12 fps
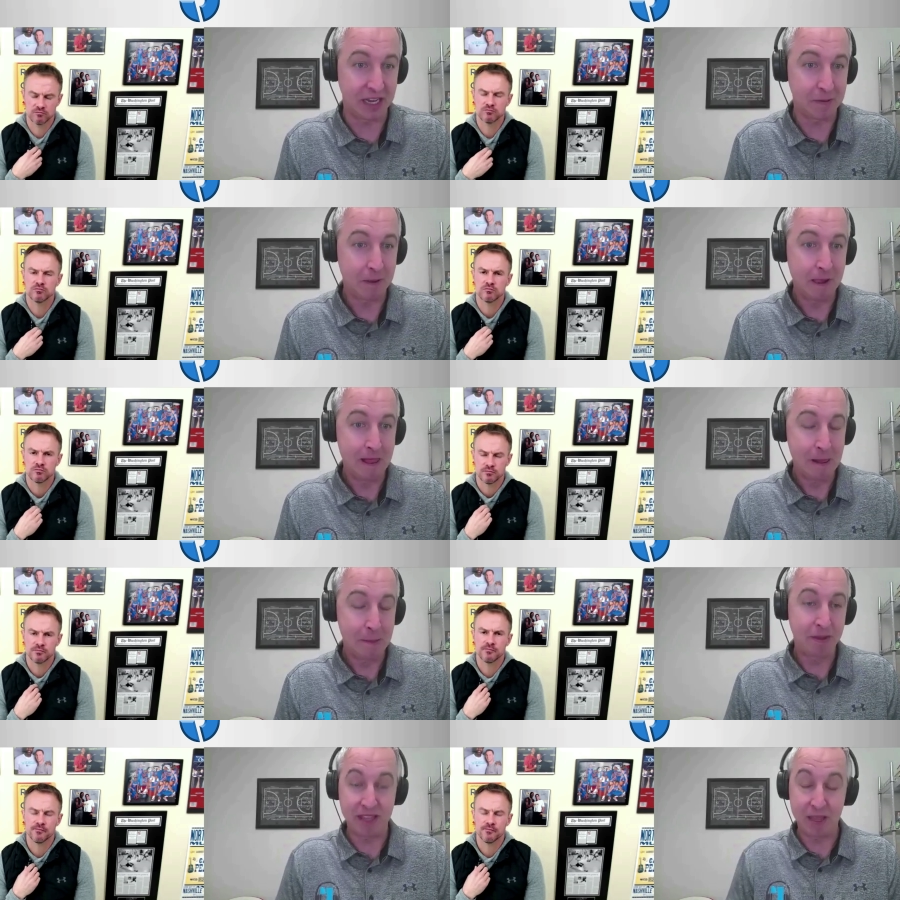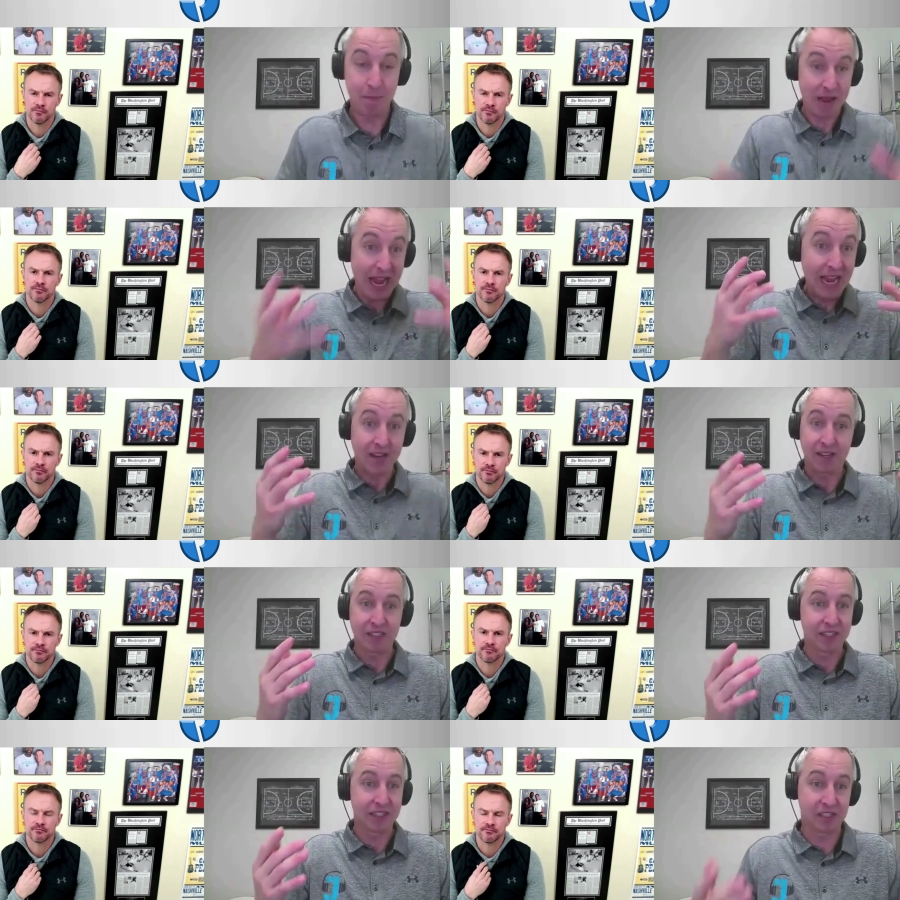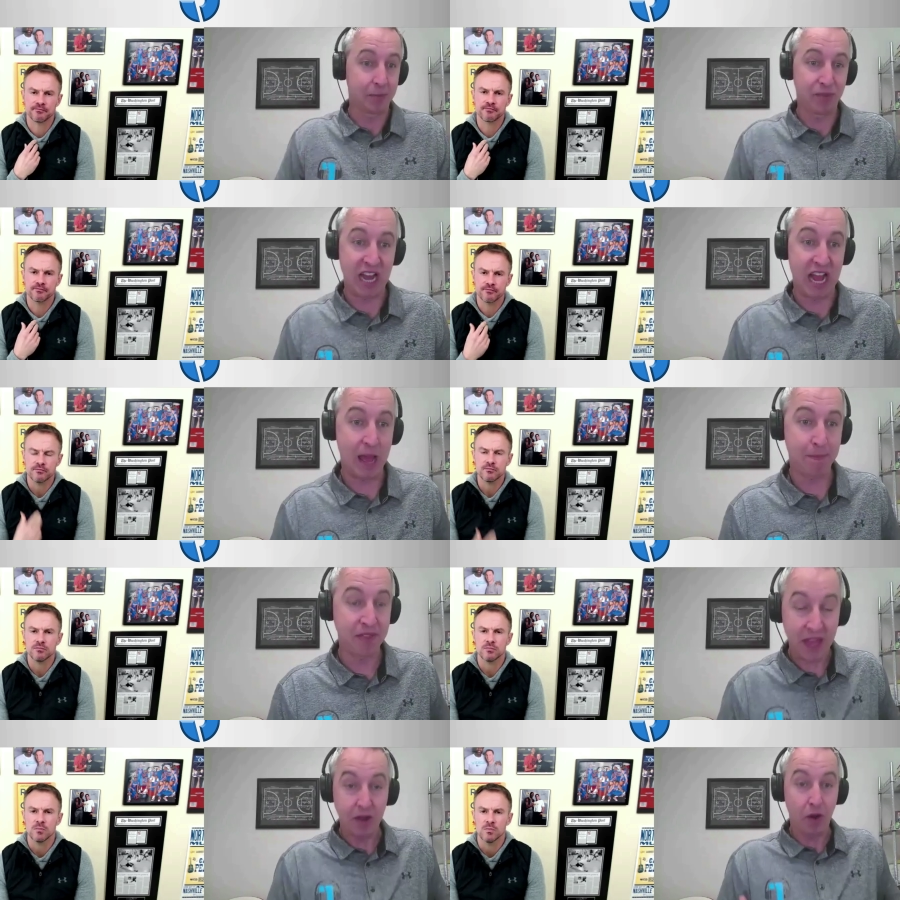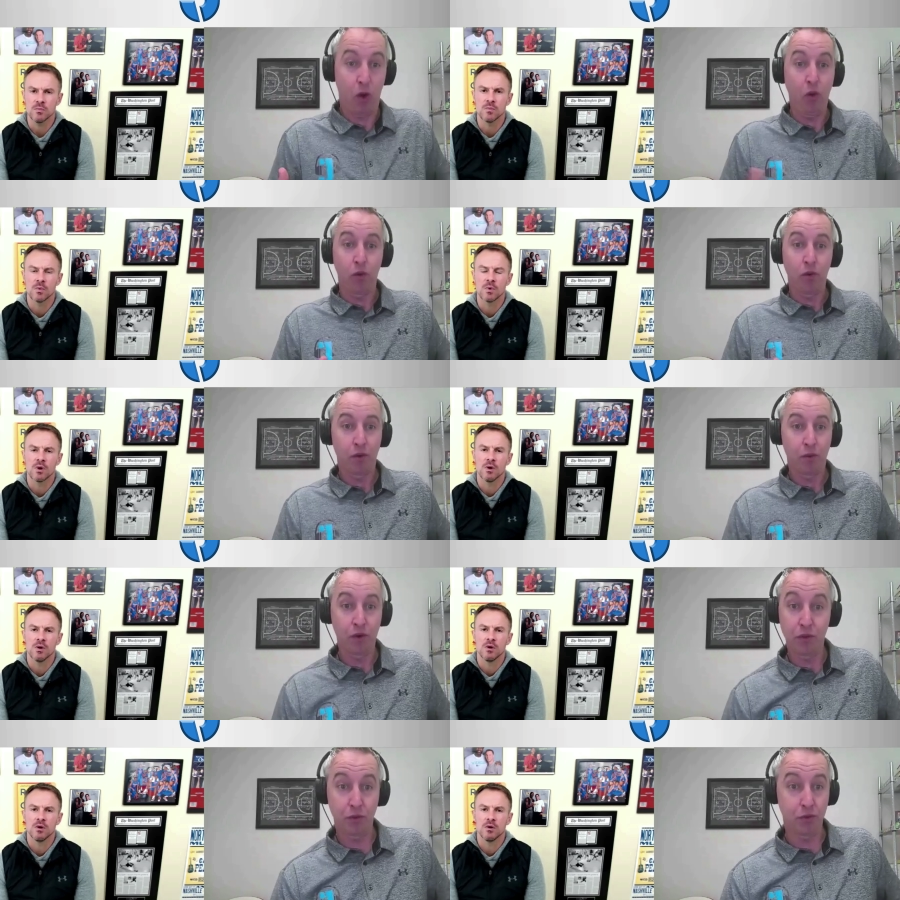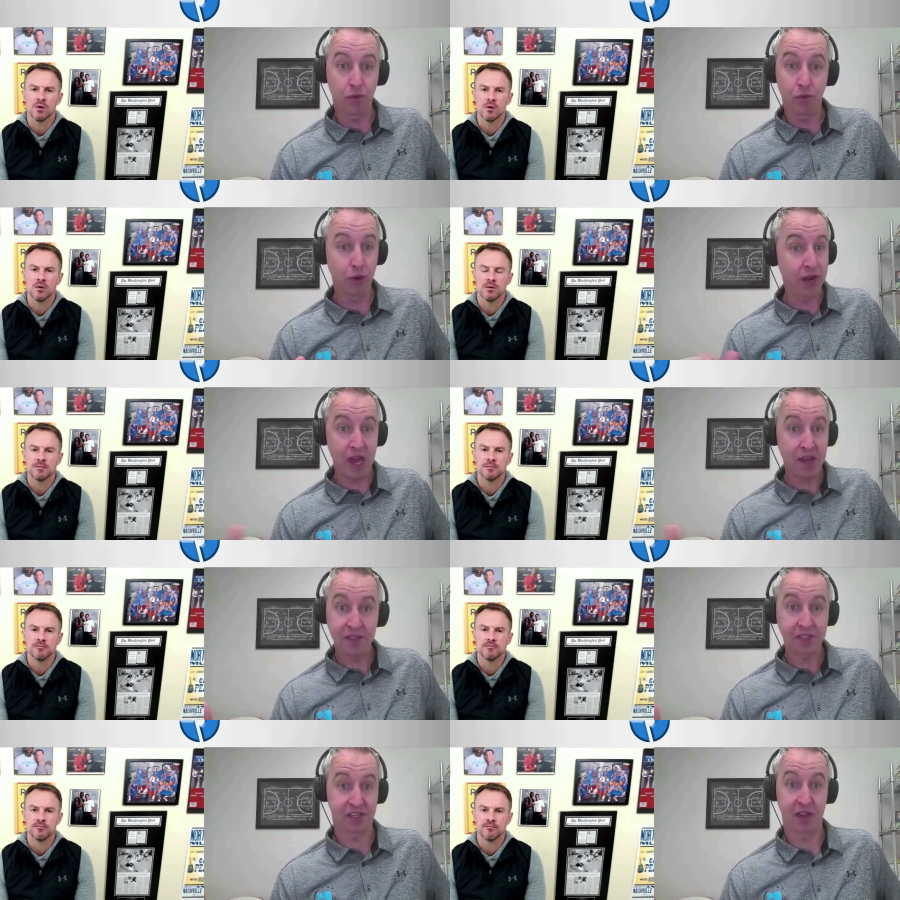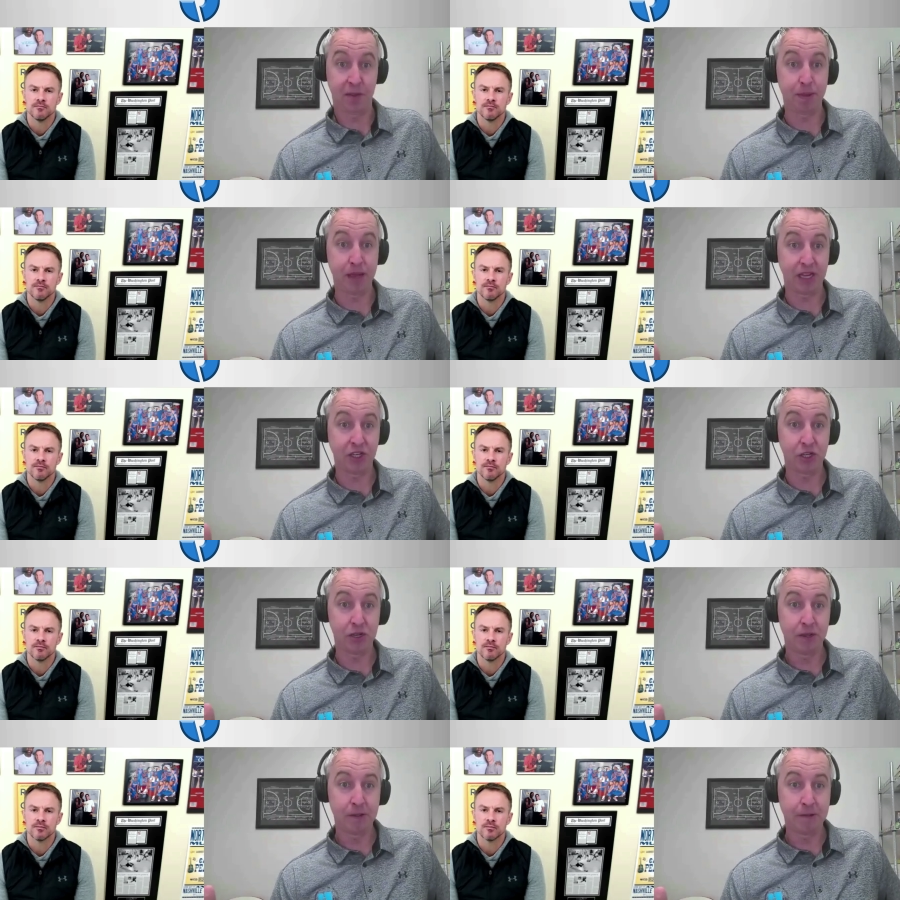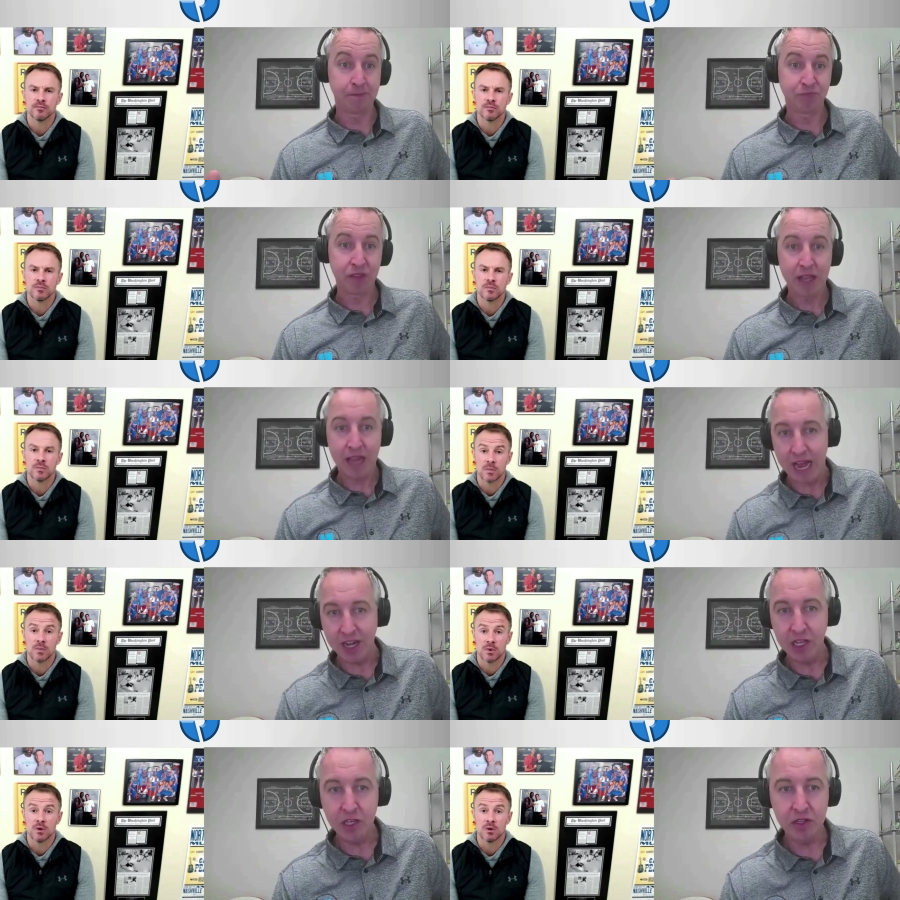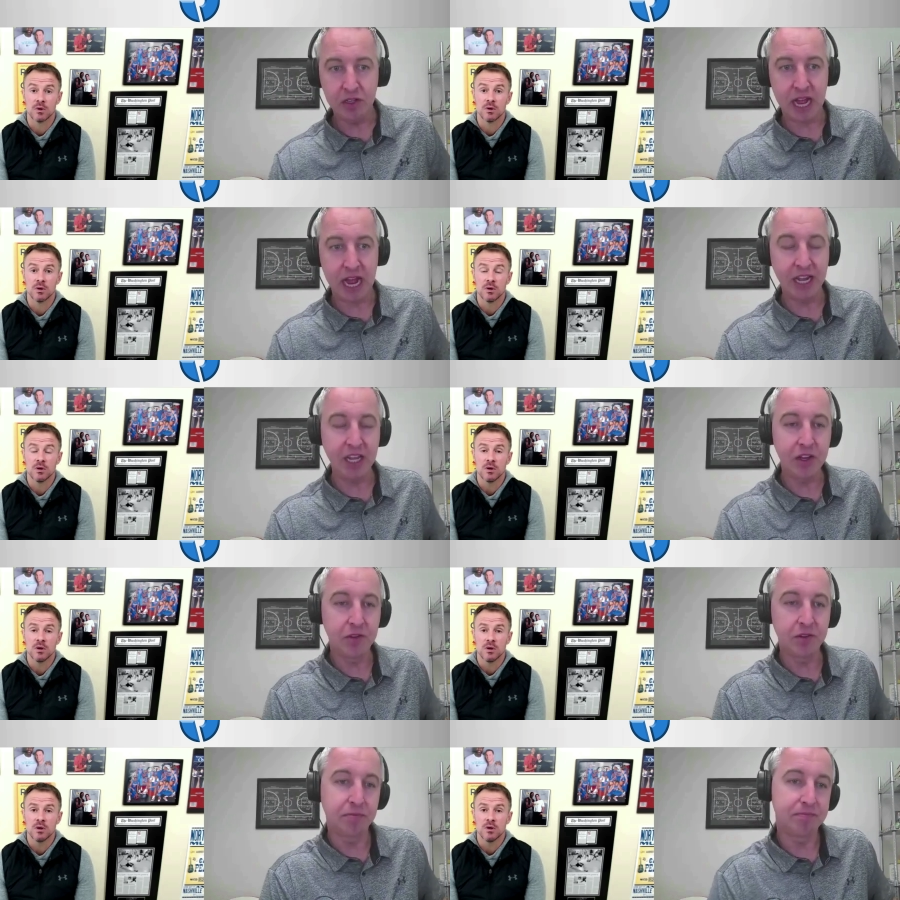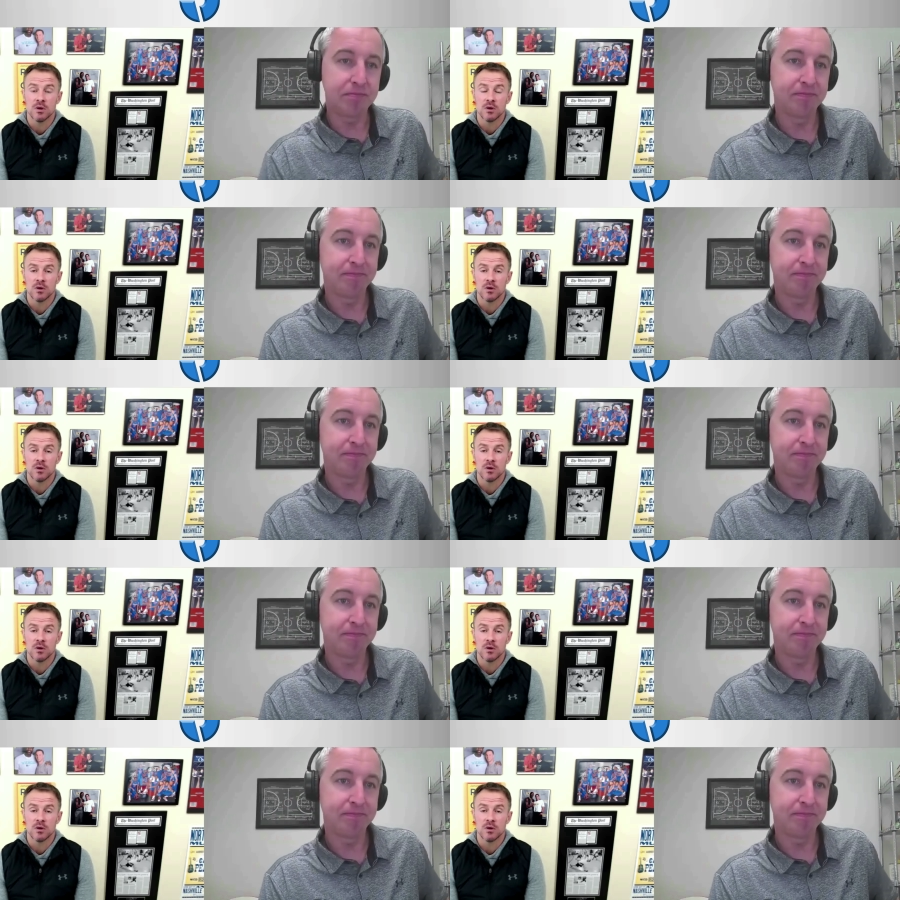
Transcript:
Speaker 1: And but then, man, uh, something happened that oh, we're we're not on the same page how do you how do you